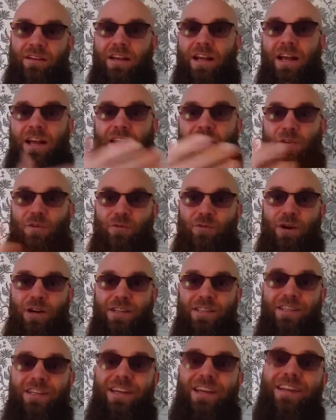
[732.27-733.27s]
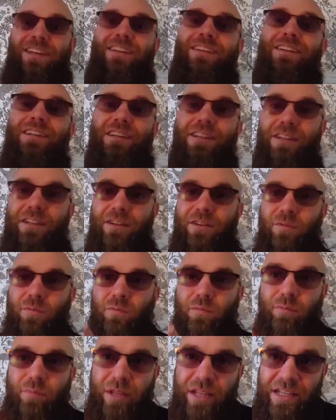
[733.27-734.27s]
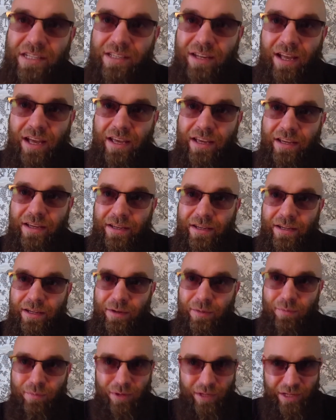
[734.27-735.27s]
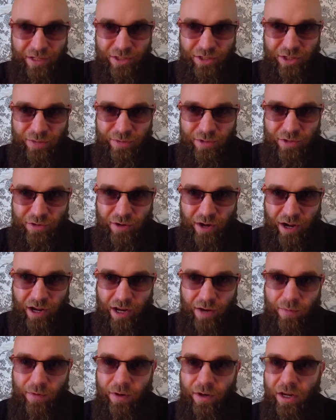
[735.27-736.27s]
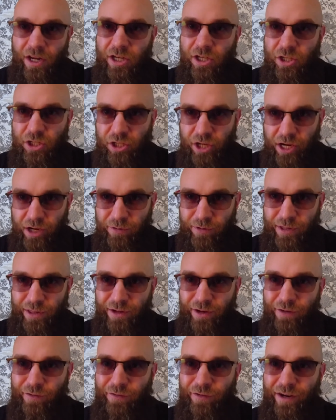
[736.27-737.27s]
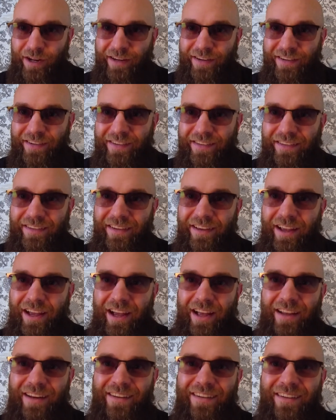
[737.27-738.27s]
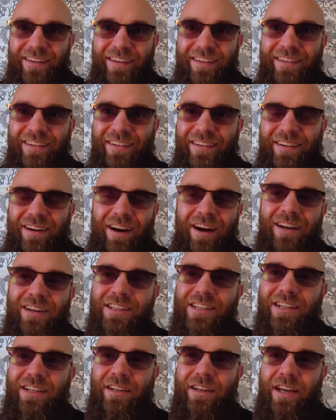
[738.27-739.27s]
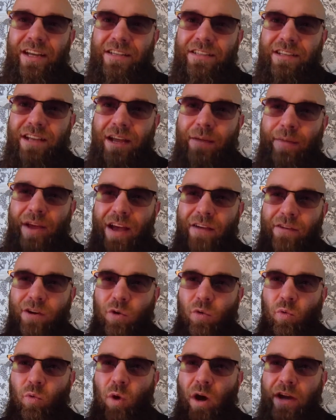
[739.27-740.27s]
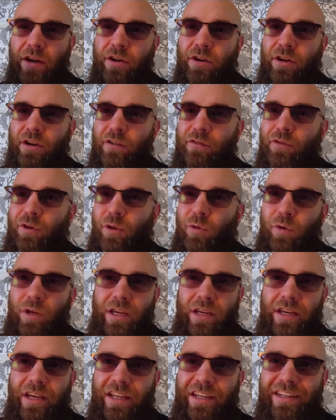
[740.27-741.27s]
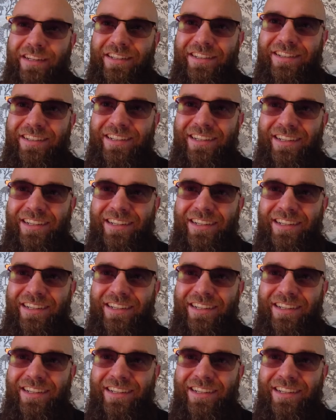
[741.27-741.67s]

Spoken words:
And once again, please like, please subscribe, share with your friends, and until next time, have a wonderful weekend.